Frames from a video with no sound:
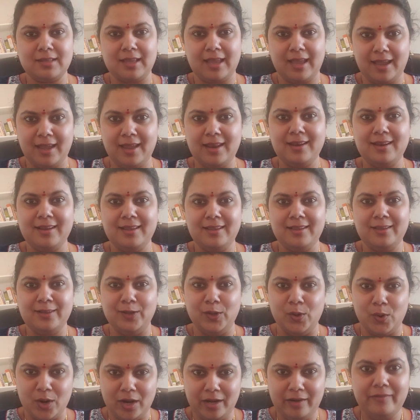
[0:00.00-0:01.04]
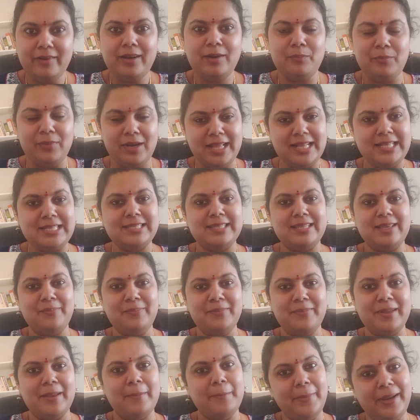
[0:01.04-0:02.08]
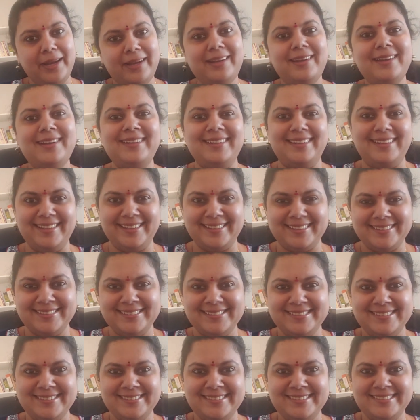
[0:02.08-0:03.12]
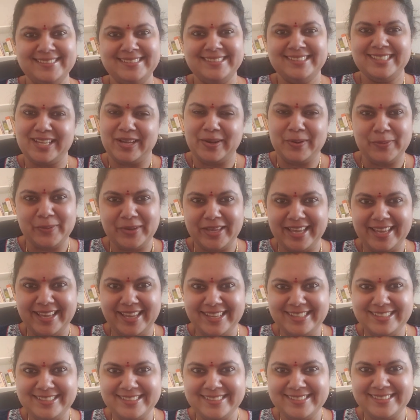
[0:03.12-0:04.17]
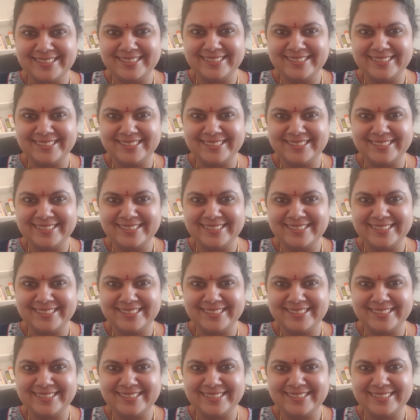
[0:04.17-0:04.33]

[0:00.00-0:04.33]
and God will bless them abundantly. Okay, kids?